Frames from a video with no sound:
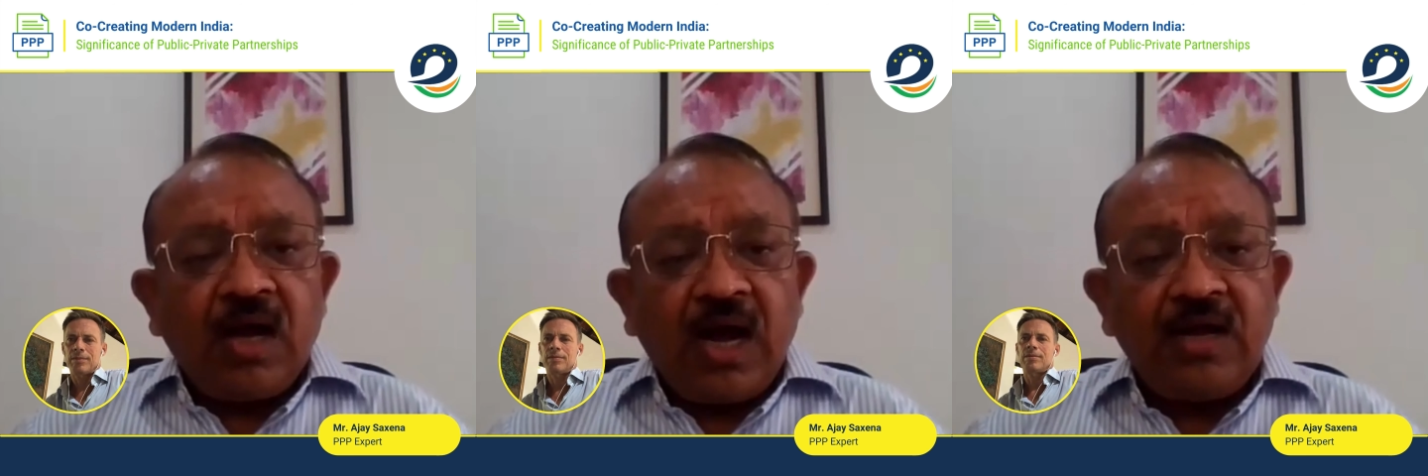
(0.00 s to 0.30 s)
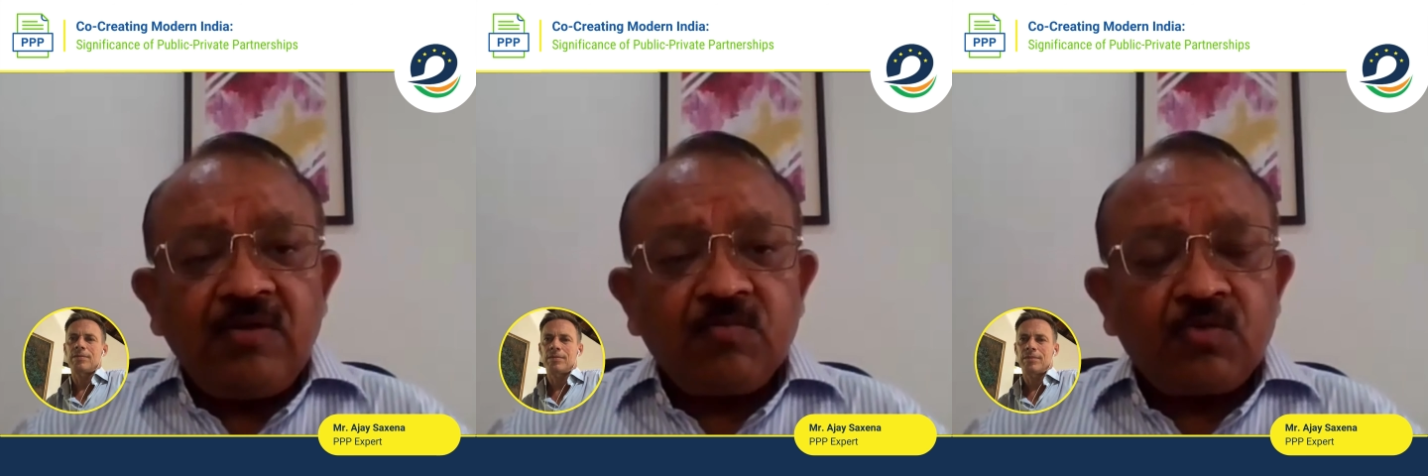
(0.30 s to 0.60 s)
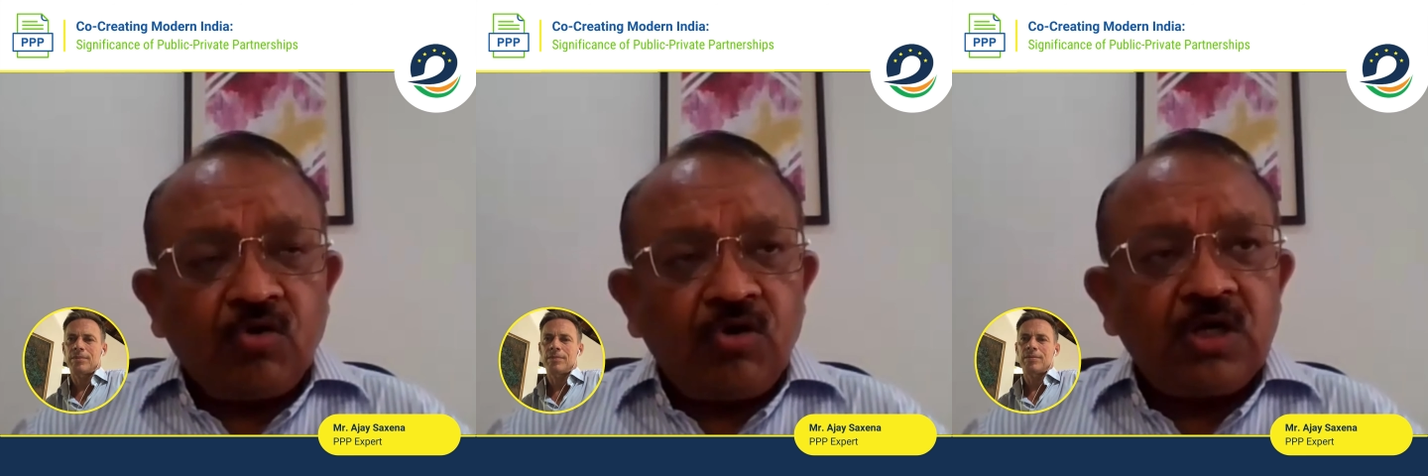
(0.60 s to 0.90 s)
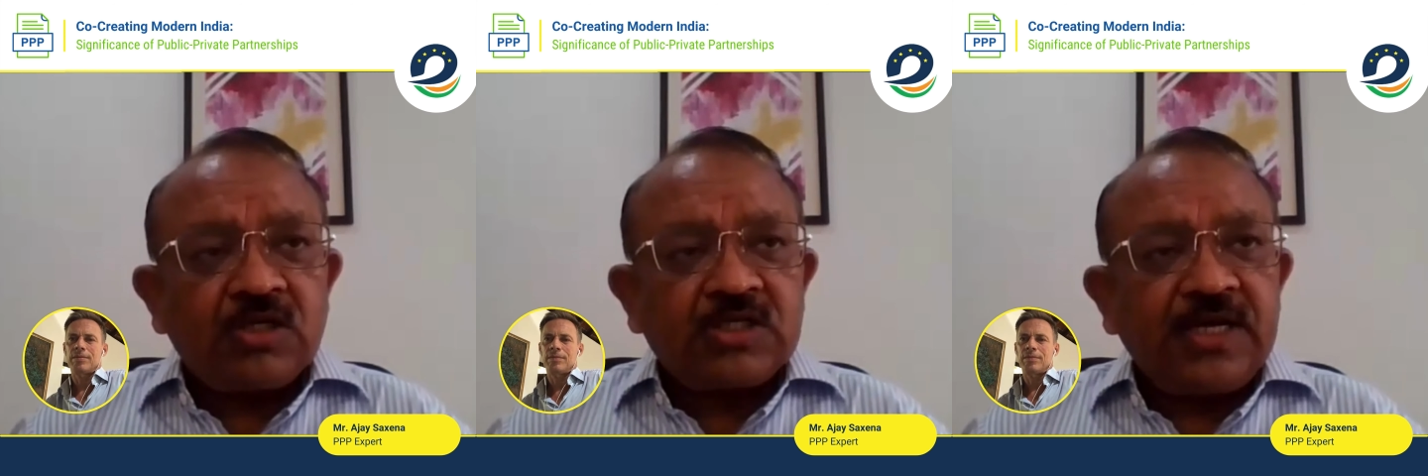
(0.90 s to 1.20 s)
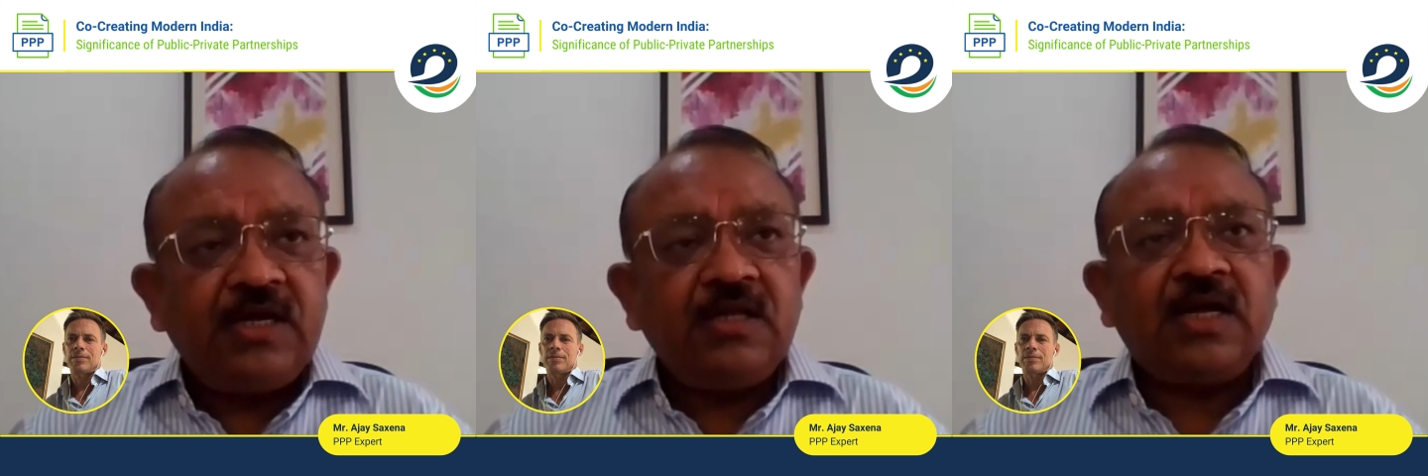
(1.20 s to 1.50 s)
I don't
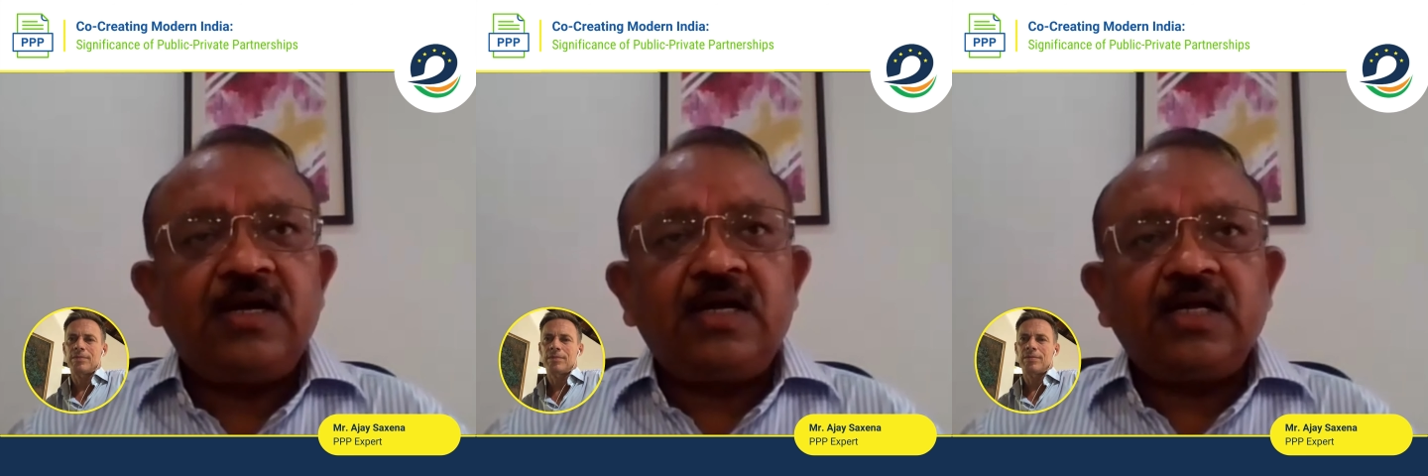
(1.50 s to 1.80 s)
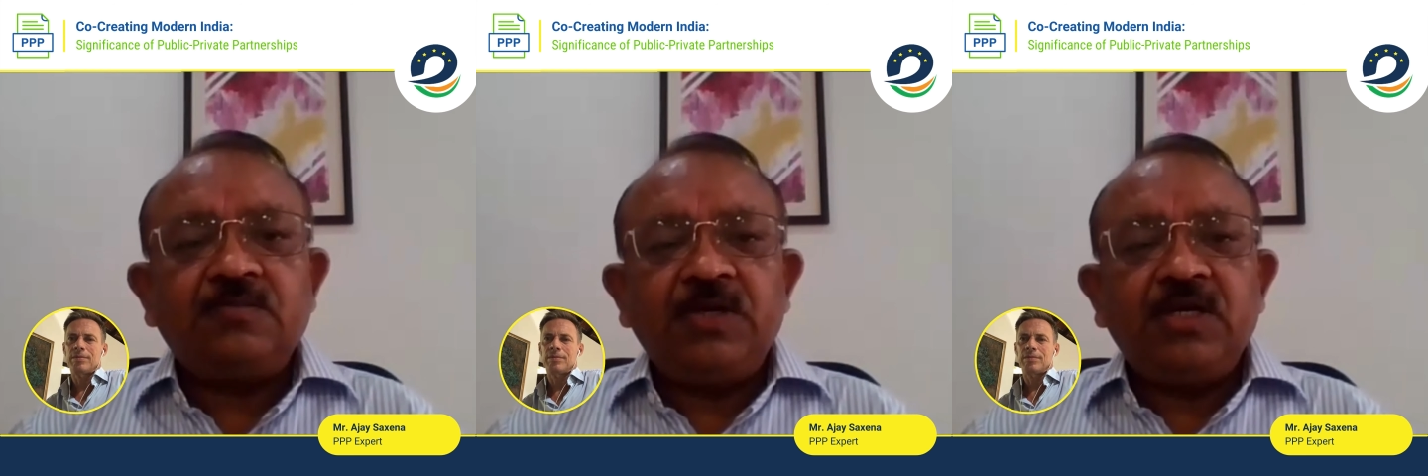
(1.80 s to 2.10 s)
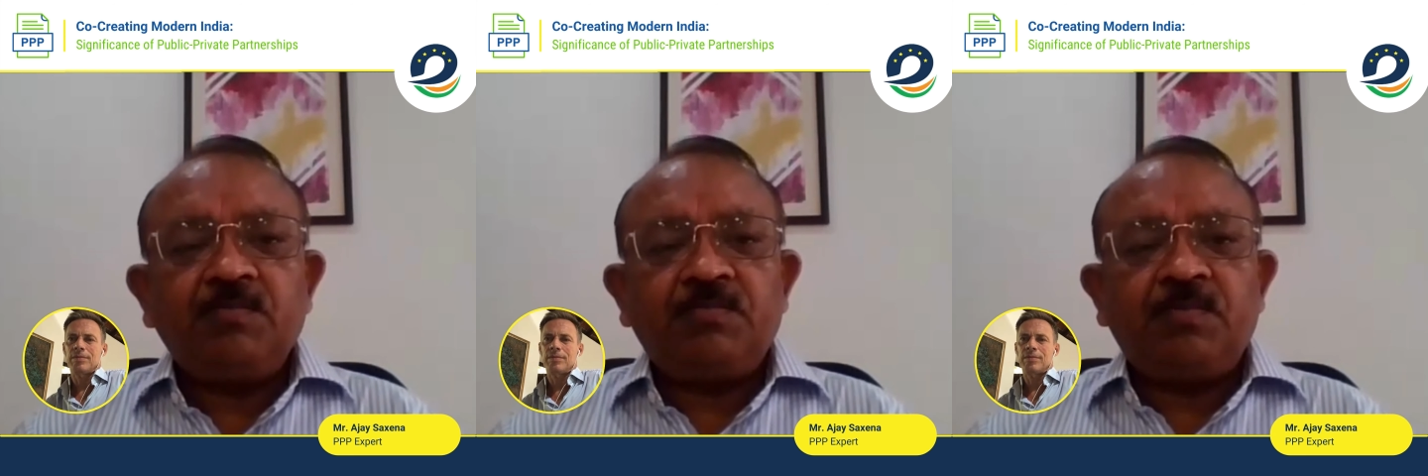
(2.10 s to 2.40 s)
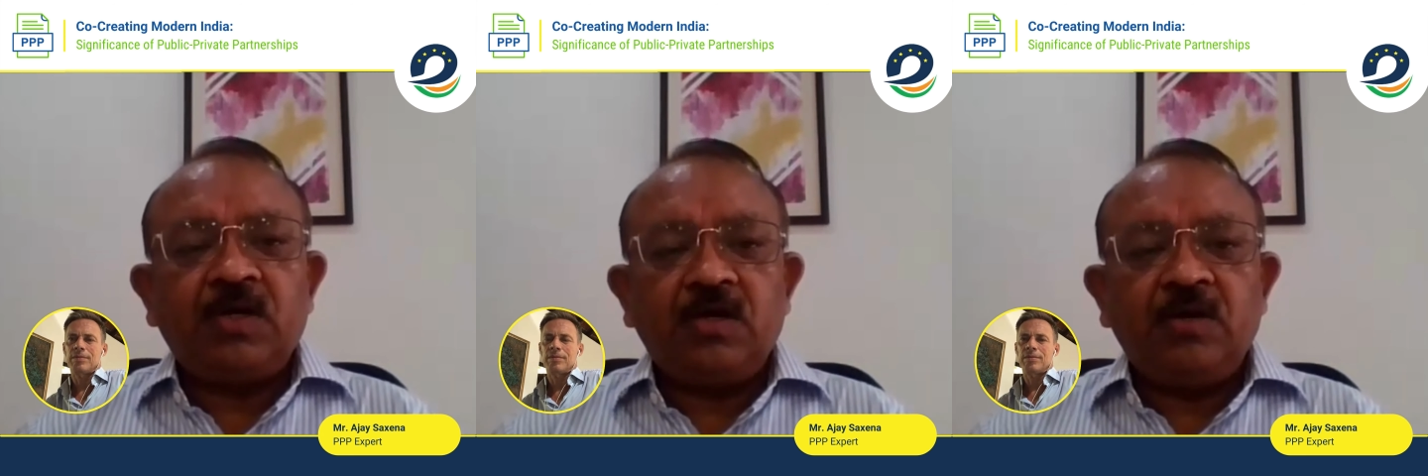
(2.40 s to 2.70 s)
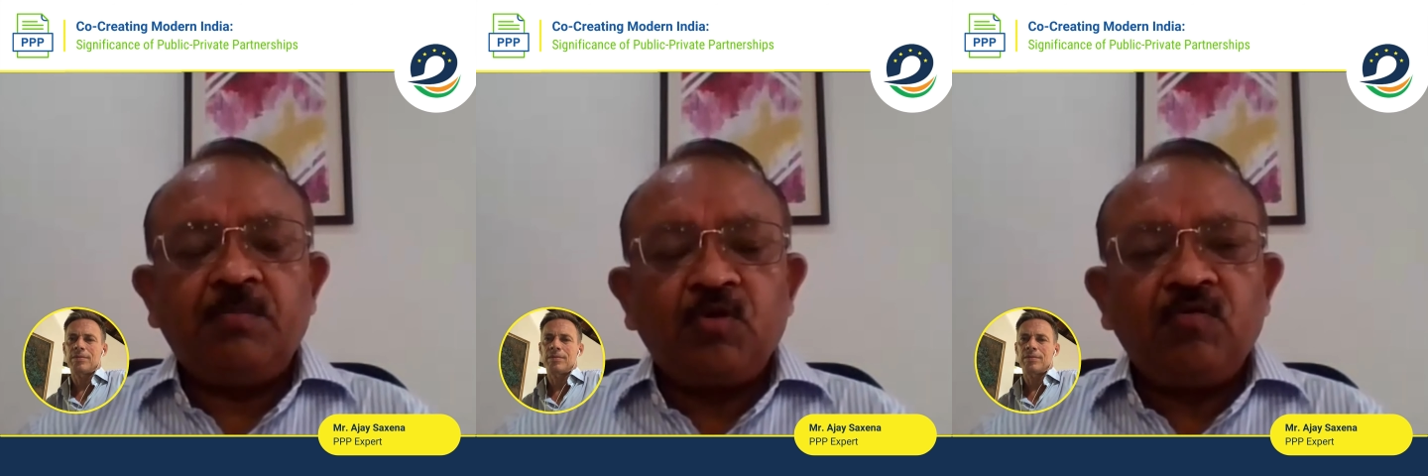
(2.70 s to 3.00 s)
say that it has been
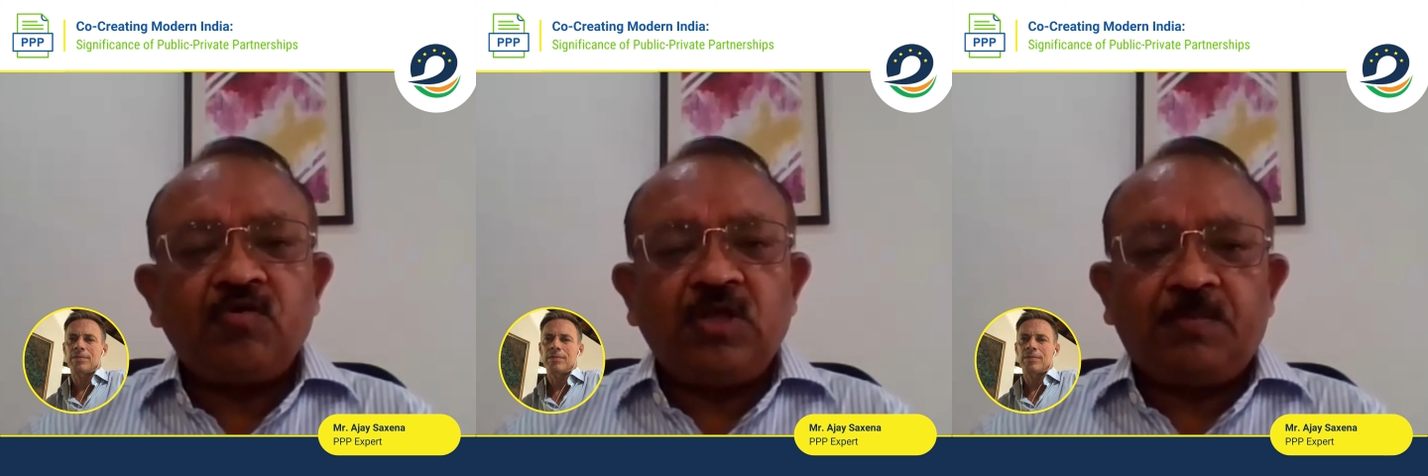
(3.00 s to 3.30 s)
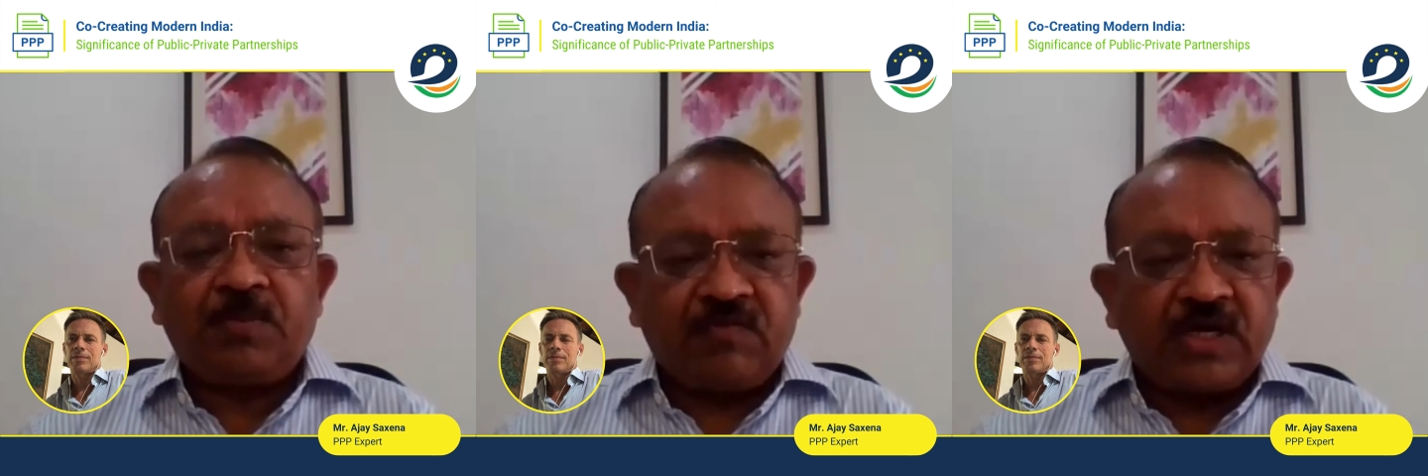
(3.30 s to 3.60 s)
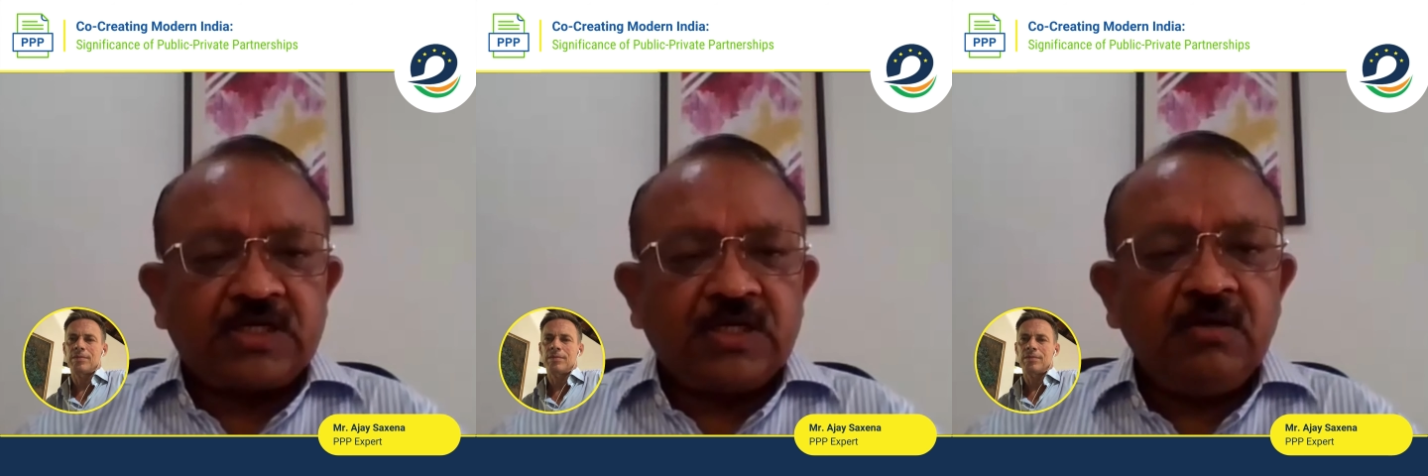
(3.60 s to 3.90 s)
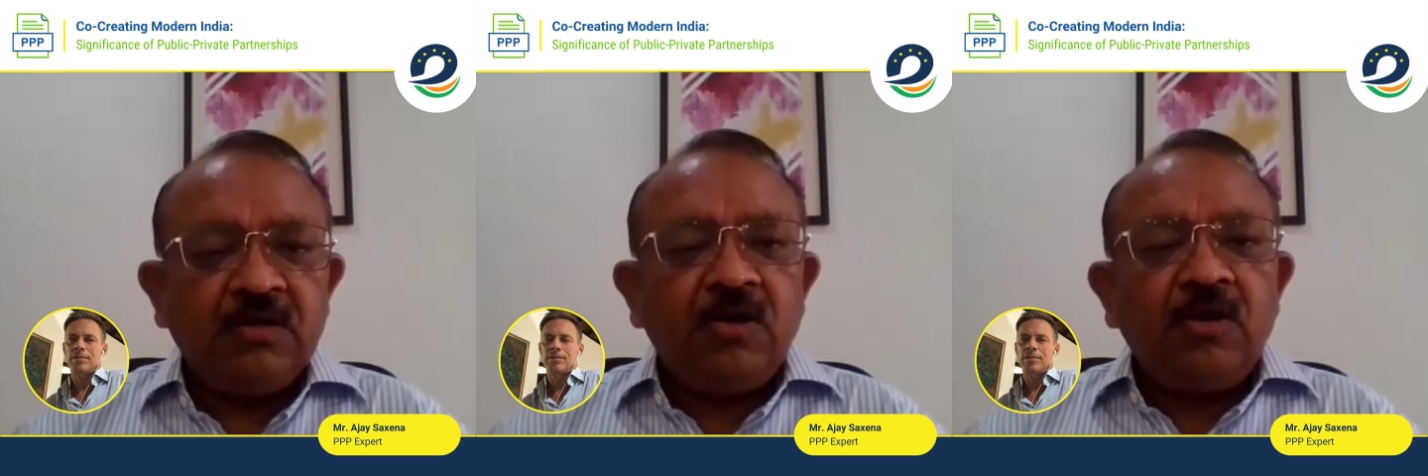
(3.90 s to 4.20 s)
improved to the perfection,